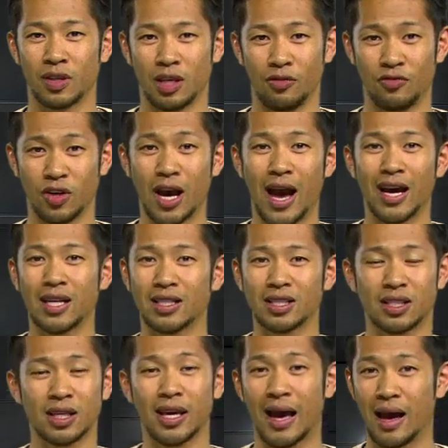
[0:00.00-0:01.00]
if you
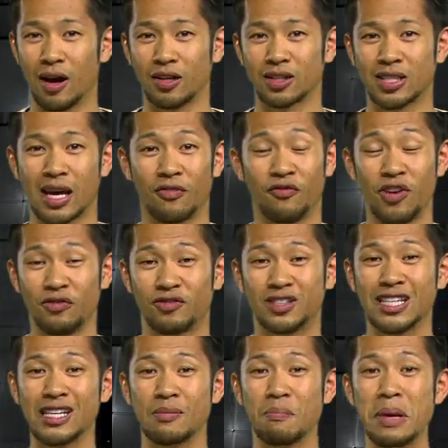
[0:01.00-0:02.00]
guys and gals had
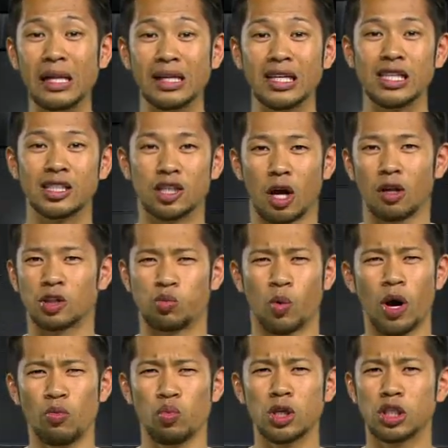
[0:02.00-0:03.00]
$15 million,
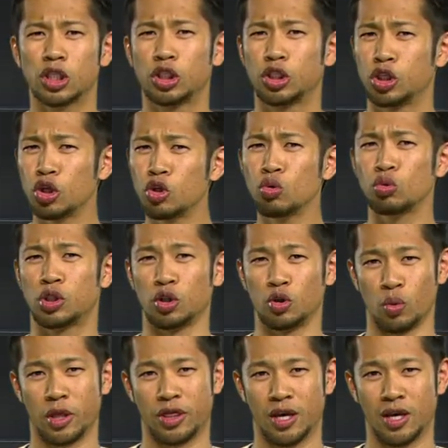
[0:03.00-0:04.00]
what would you do
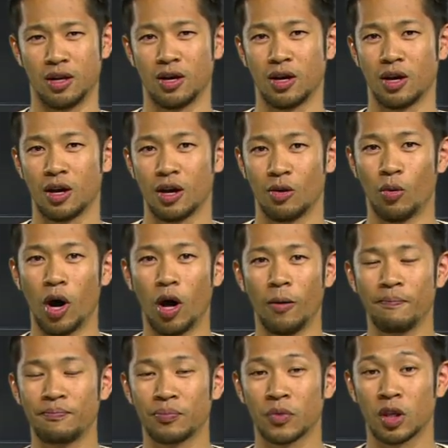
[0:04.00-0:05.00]
with it?
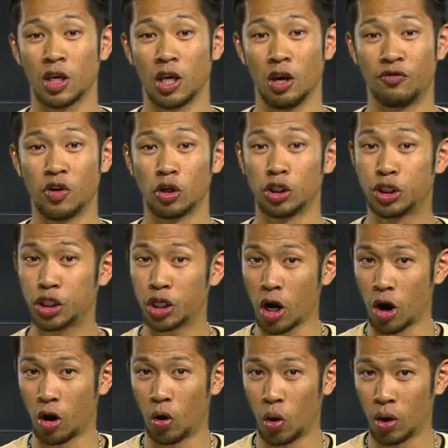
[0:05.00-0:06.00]
Well, if you're
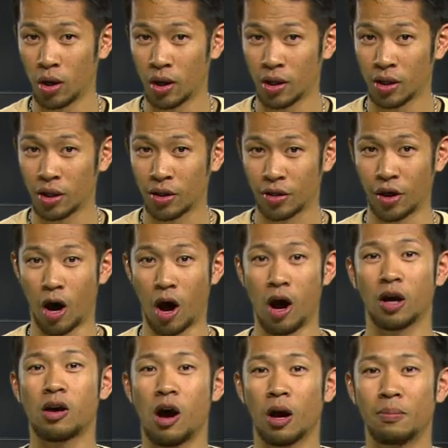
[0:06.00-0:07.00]
Joe, the
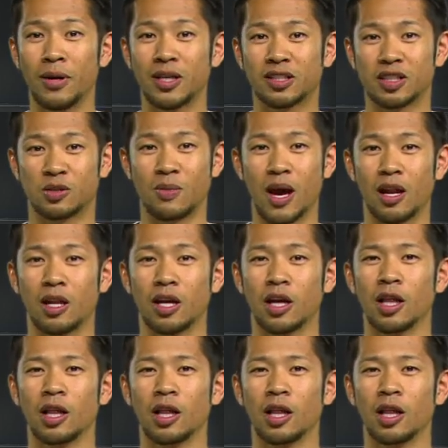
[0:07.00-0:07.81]
Hong Kong businessman,